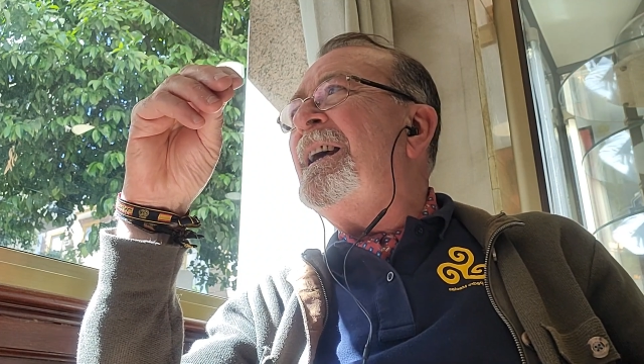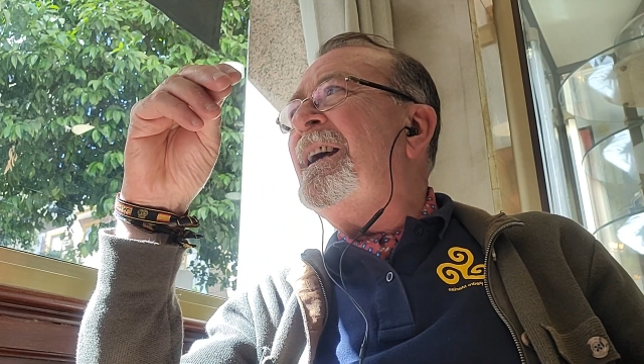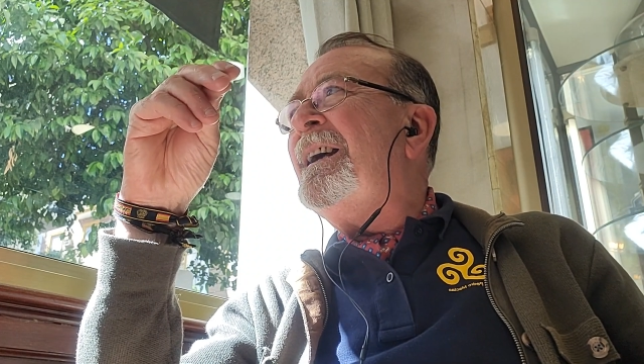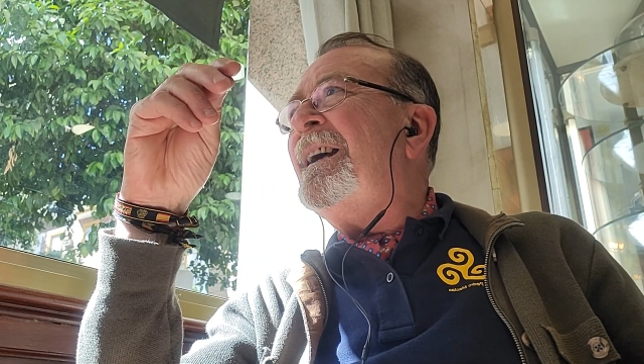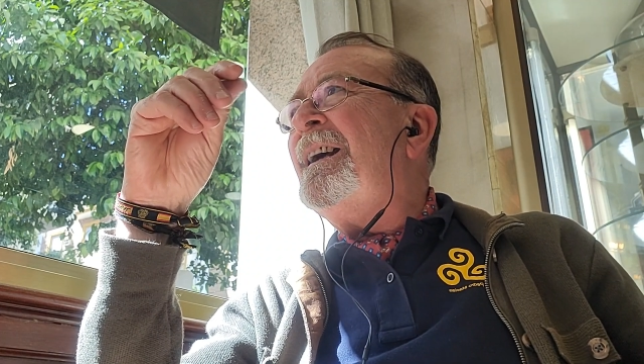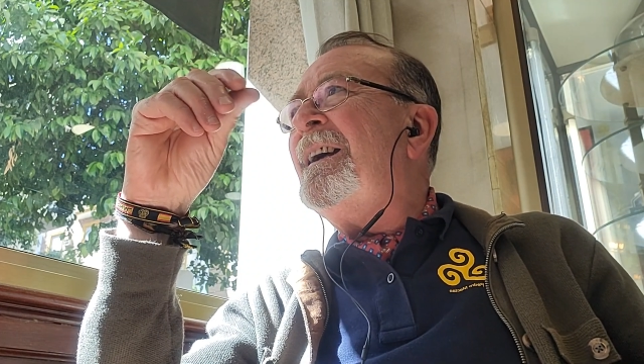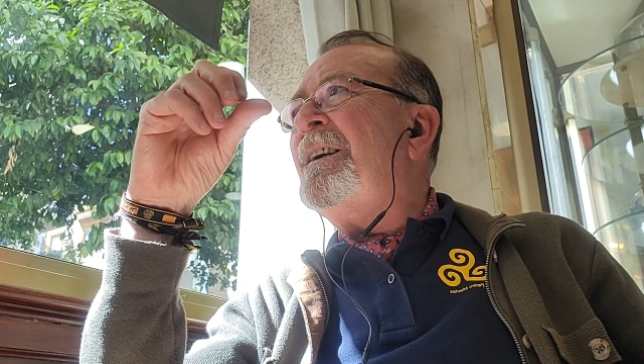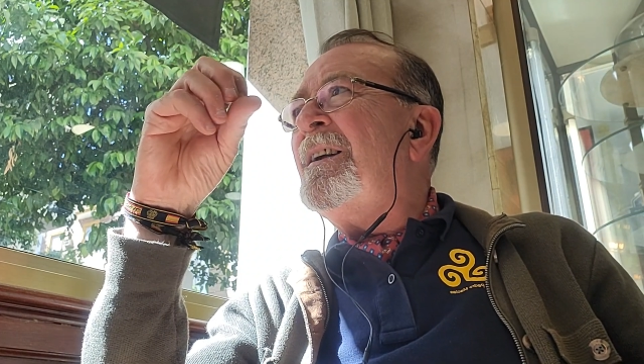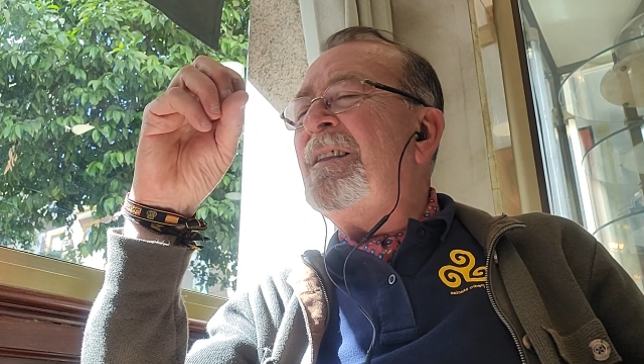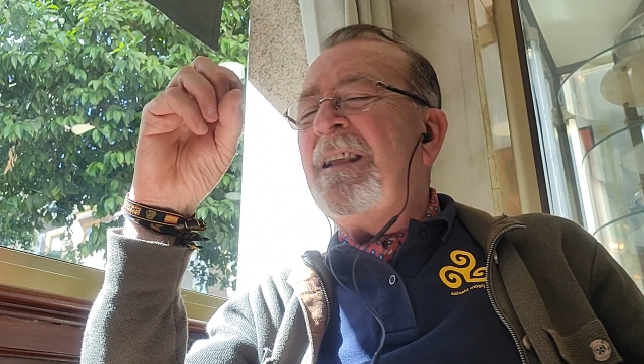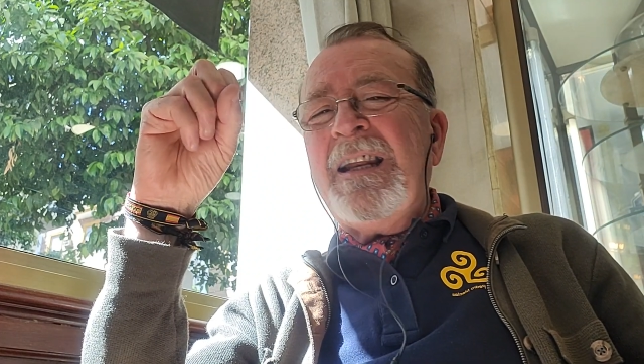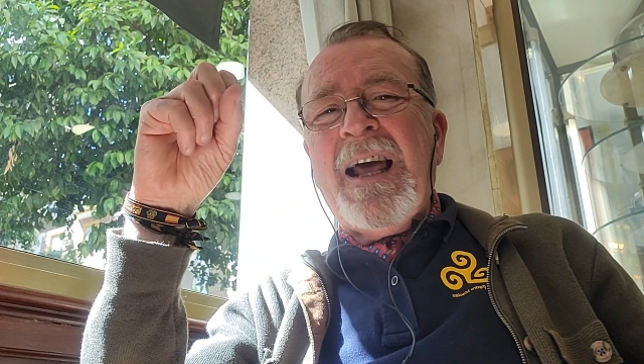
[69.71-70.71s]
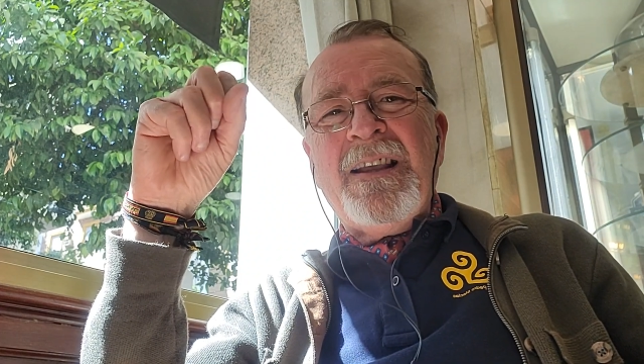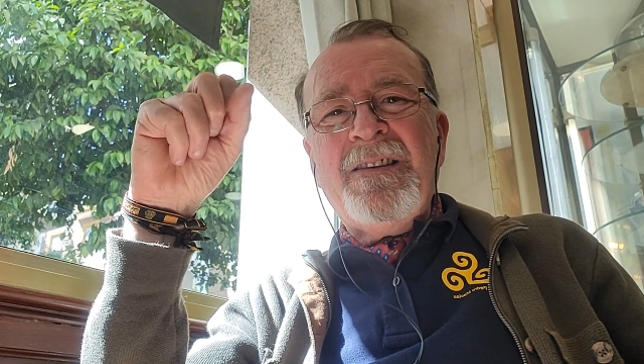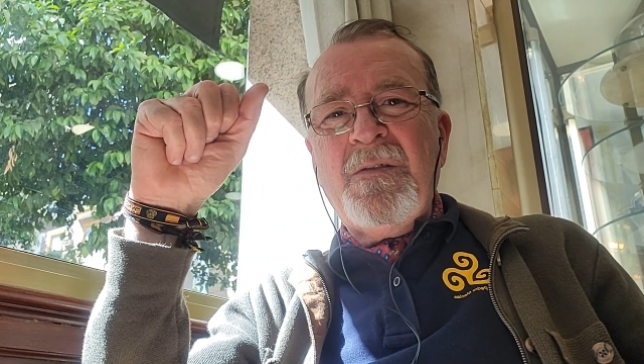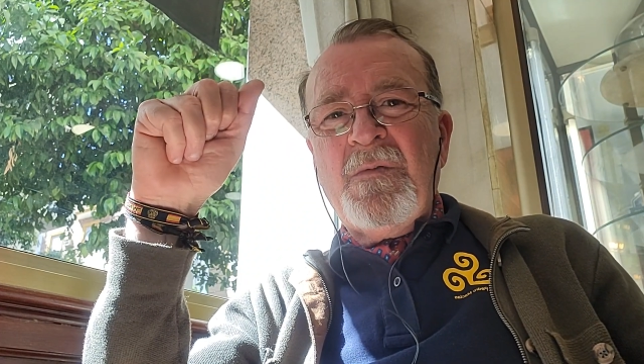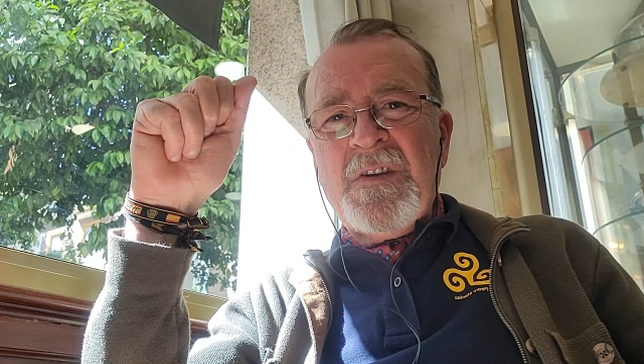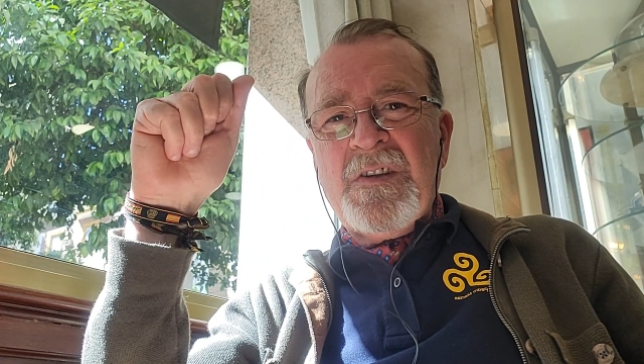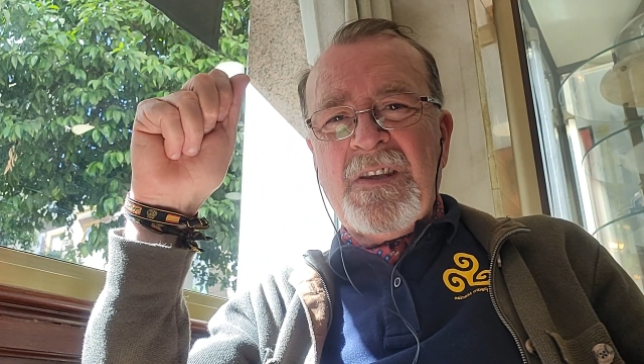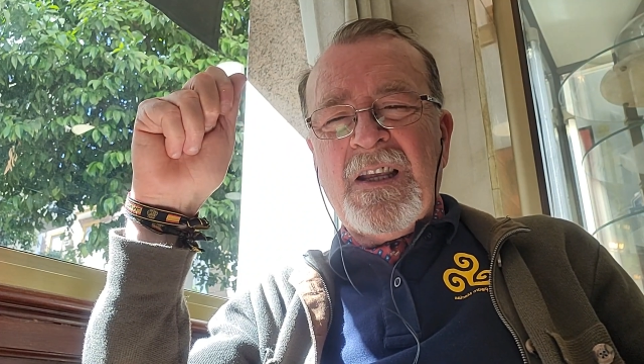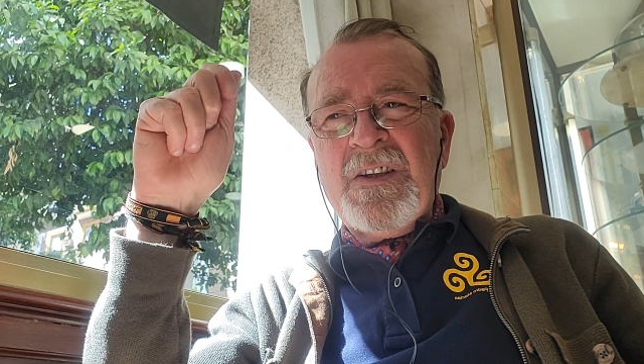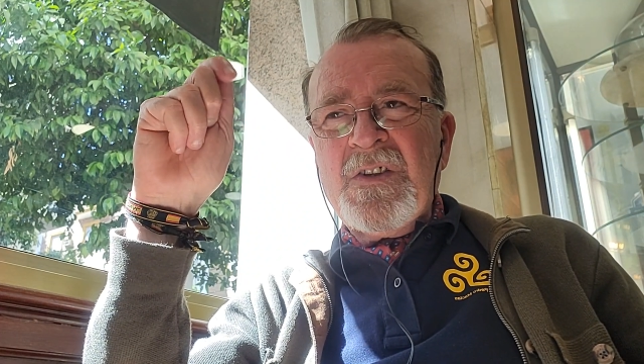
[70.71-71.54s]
the night visiting